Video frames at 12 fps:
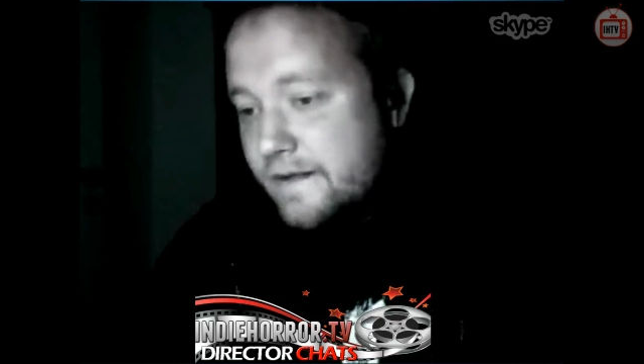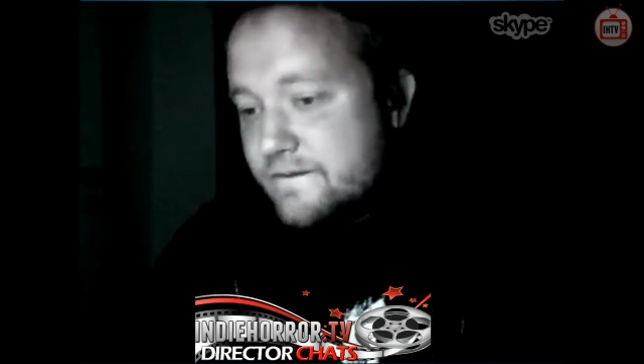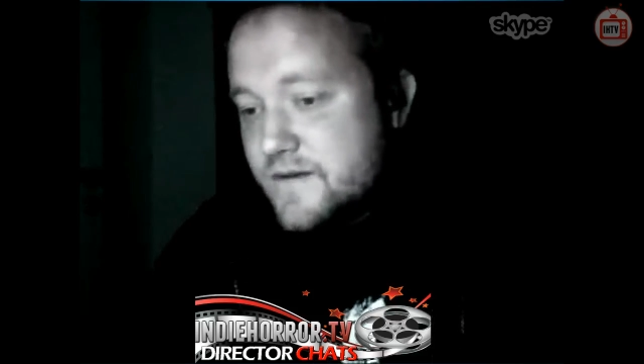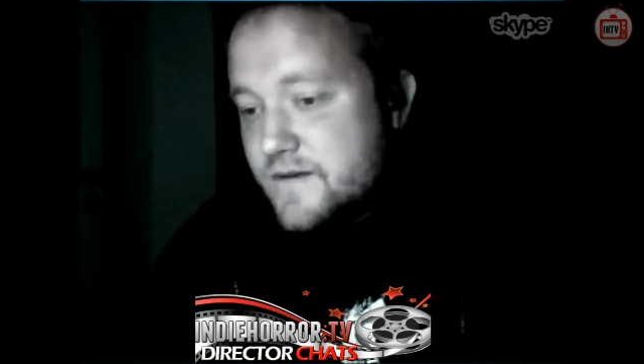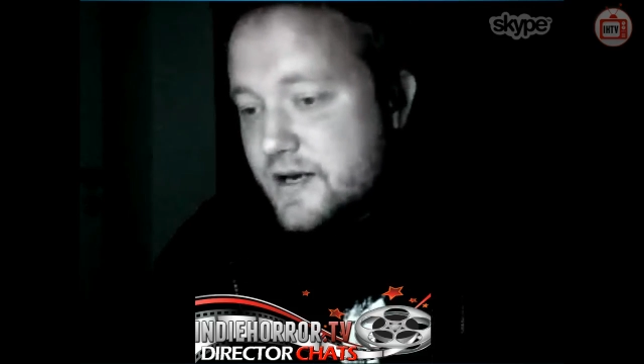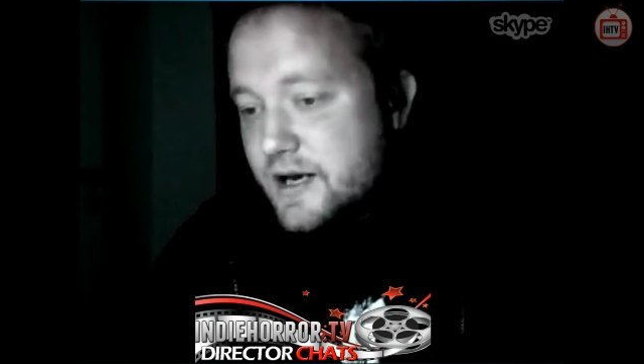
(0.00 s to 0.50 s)

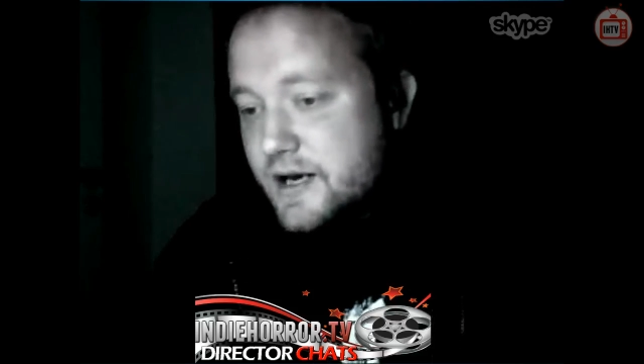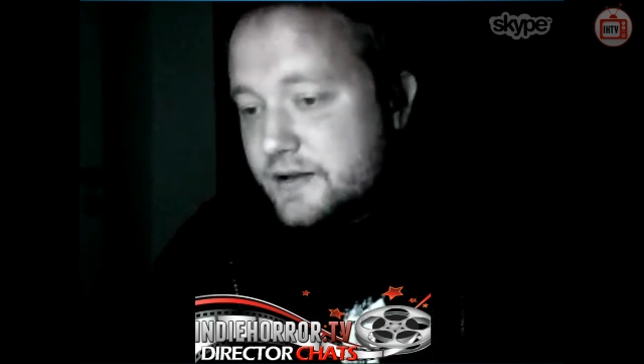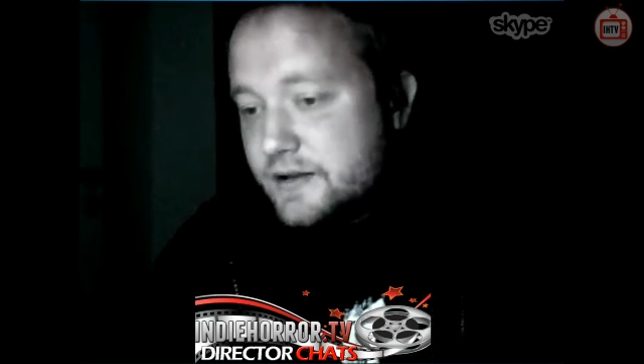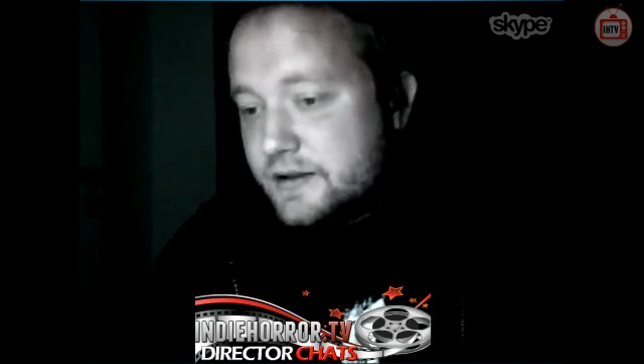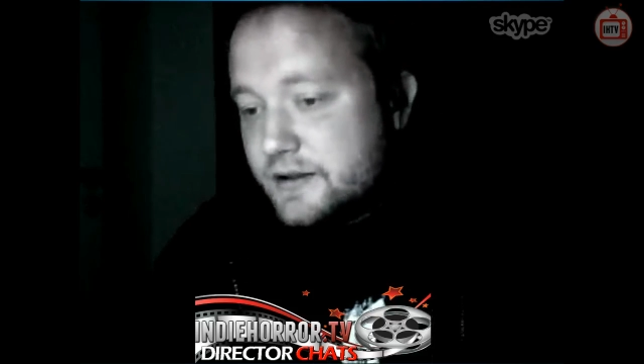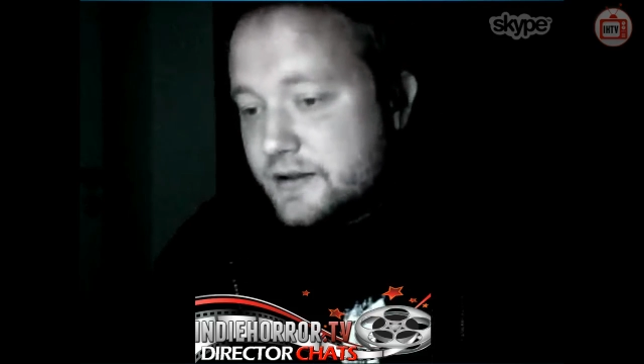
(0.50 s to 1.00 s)
and
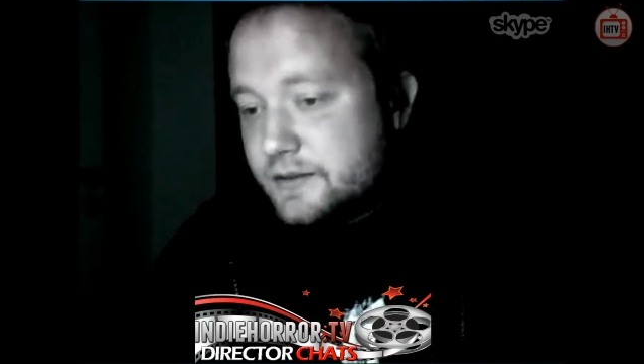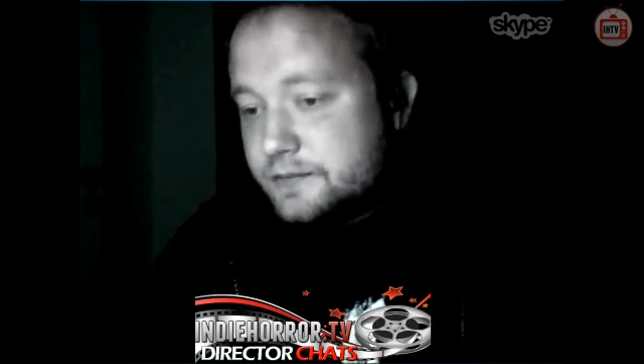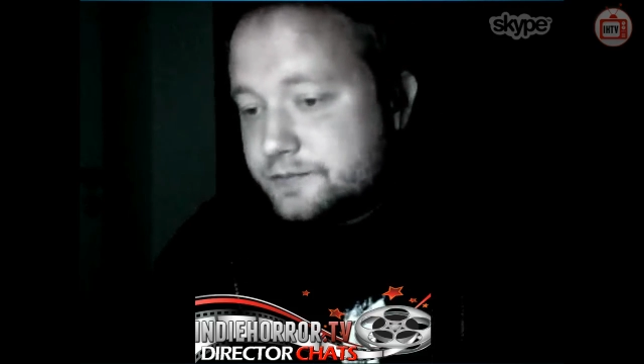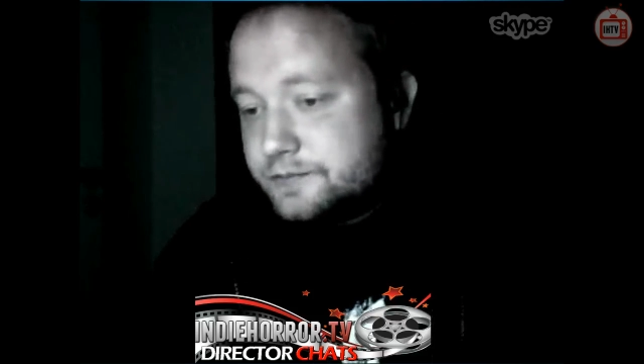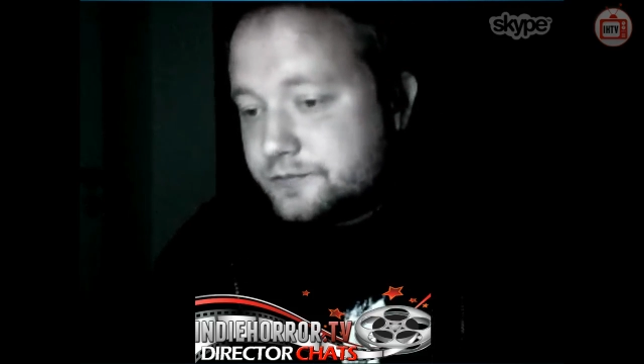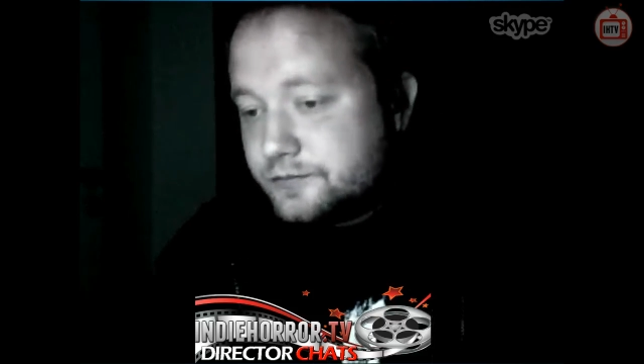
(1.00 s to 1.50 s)

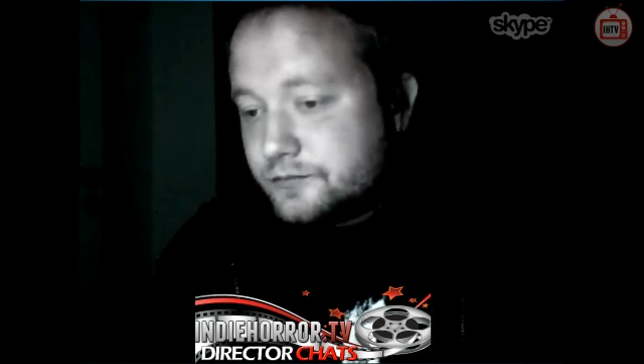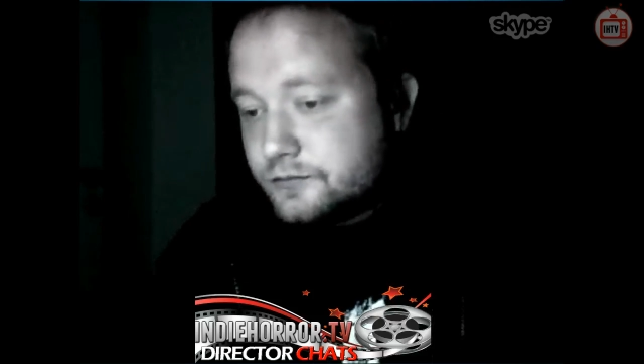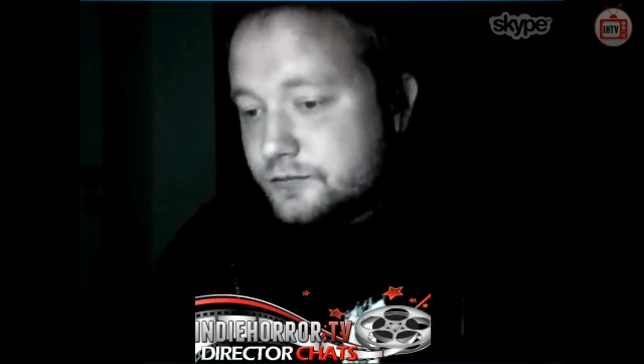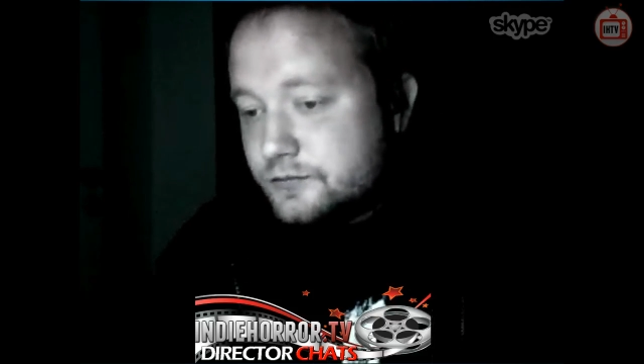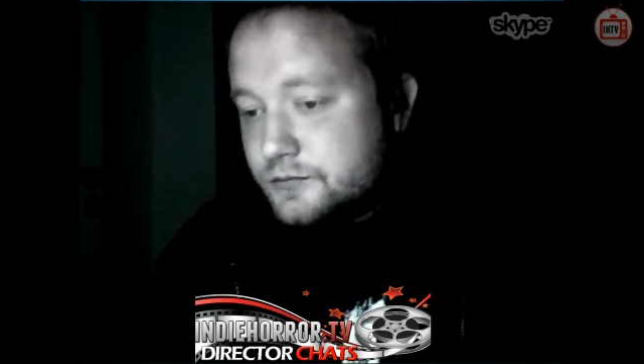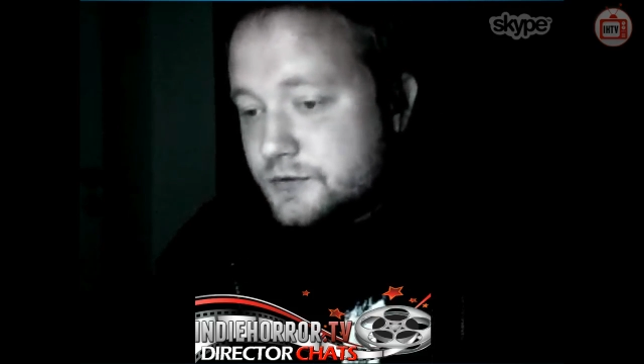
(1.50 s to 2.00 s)

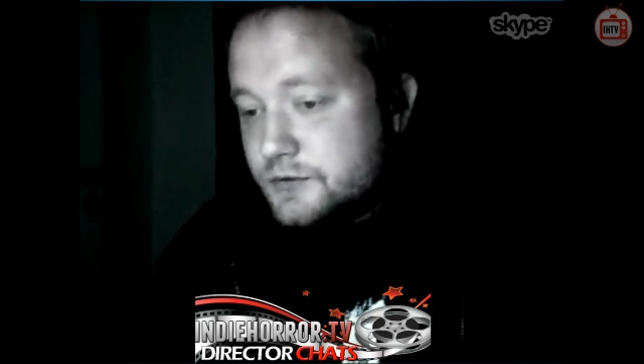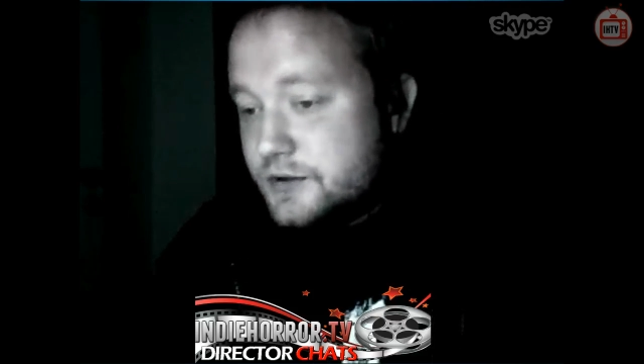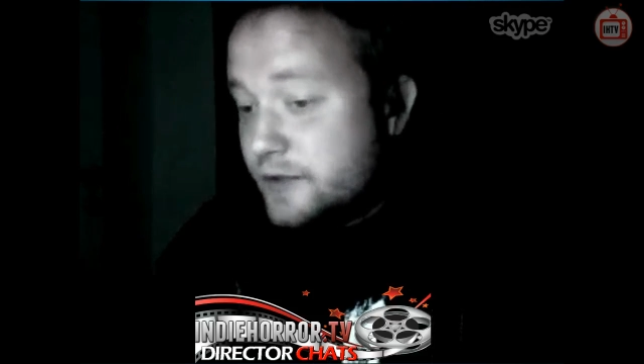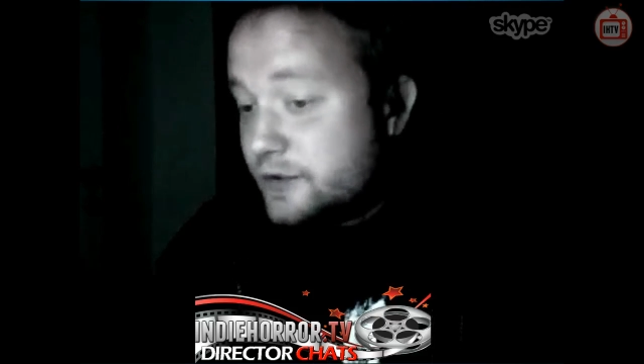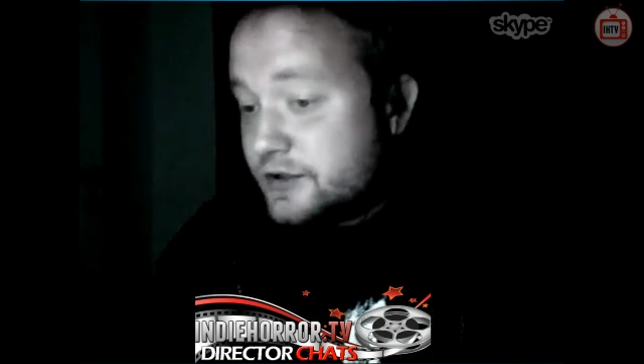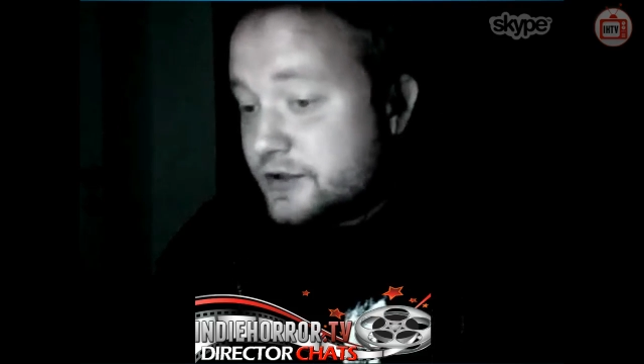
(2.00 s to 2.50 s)
then we
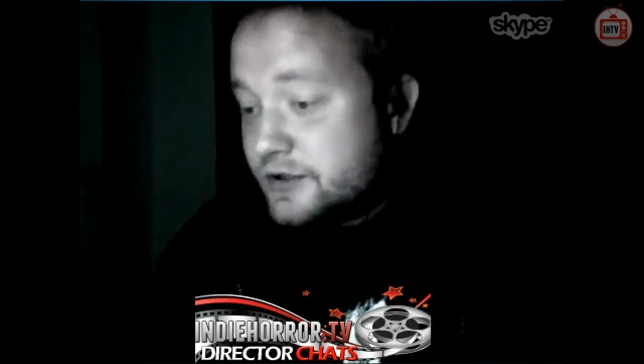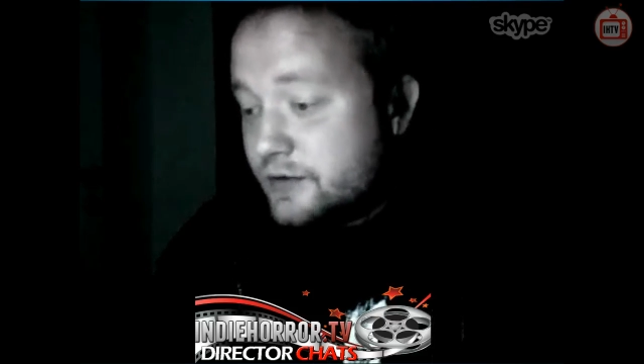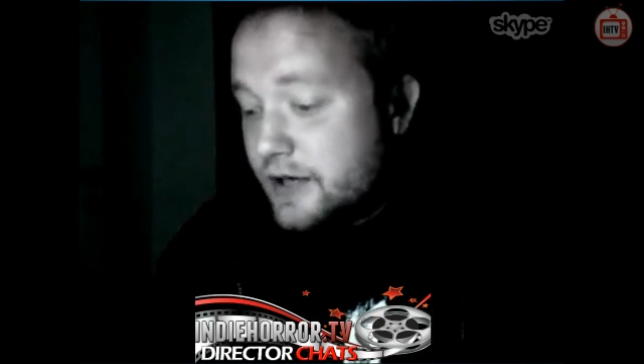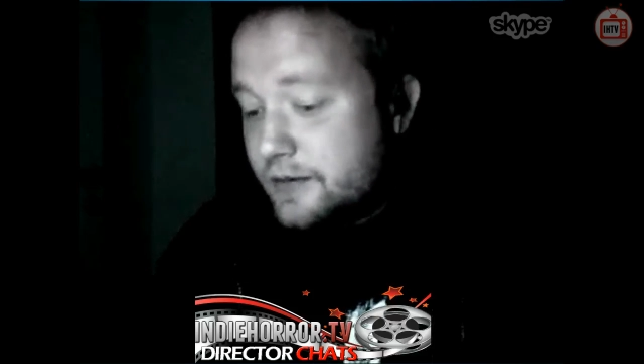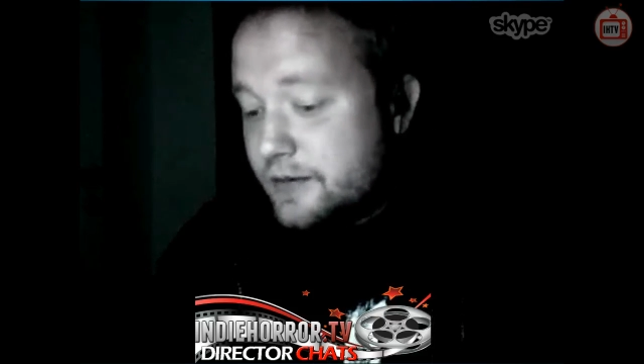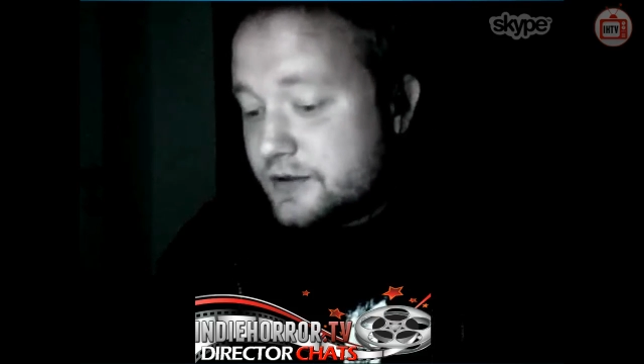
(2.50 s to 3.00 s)
just see what
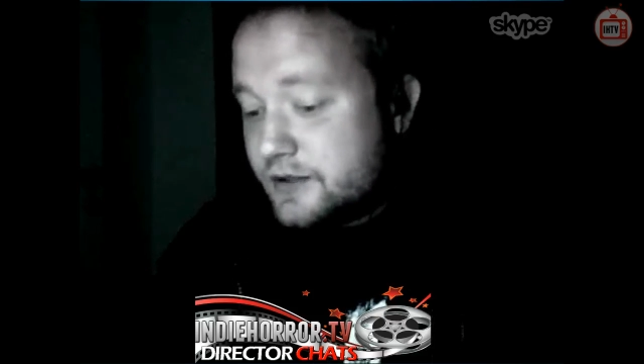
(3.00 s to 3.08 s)
happens.